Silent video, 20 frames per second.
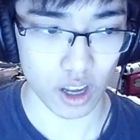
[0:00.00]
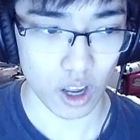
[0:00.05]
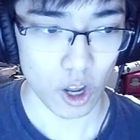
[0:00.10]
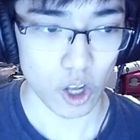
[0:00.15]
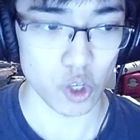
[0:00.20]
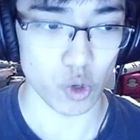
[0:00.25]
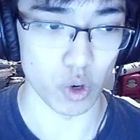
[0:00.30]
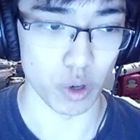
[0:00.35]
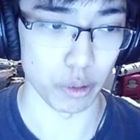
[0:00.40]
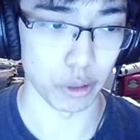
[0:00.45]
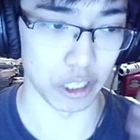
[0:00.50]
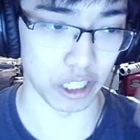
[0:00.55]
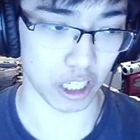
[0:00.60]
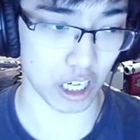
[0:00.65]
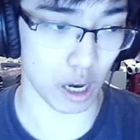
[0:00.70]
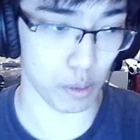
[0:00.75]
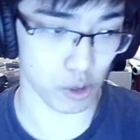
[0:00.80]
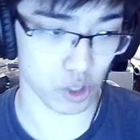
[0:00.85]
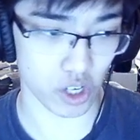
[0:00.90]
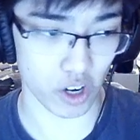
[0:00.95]
So do we play the
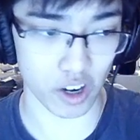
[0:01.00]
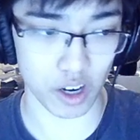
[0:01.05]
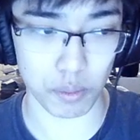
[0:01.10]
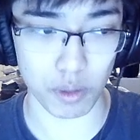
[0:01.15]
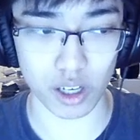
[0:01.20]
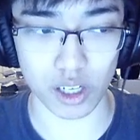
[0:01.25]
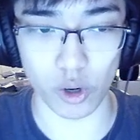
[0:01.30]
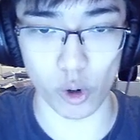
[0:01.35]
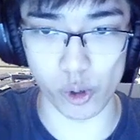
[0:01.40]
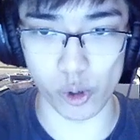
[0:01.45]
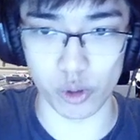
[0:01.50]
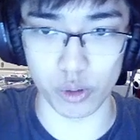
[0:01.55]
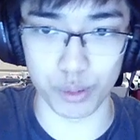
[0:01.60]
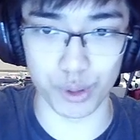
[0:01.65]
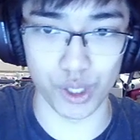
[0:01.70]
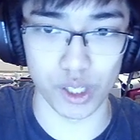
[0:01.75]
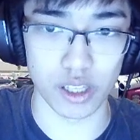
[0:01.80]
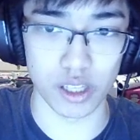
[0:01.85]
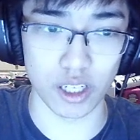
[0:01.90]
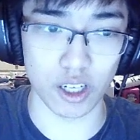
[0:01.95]
Kabuterimon or do we
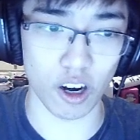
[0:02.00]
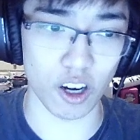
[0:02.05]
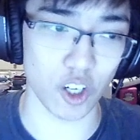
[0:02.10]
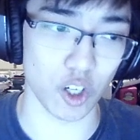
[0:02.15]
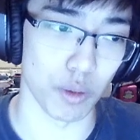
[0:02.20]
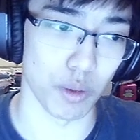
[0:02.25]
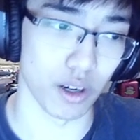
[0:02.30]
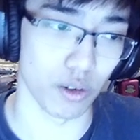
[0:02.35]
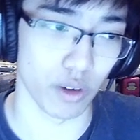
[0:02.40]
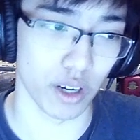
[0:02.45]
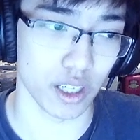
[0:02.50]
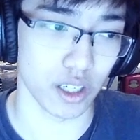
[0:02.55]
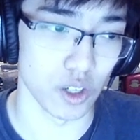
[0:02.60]
play the Gargomon, right?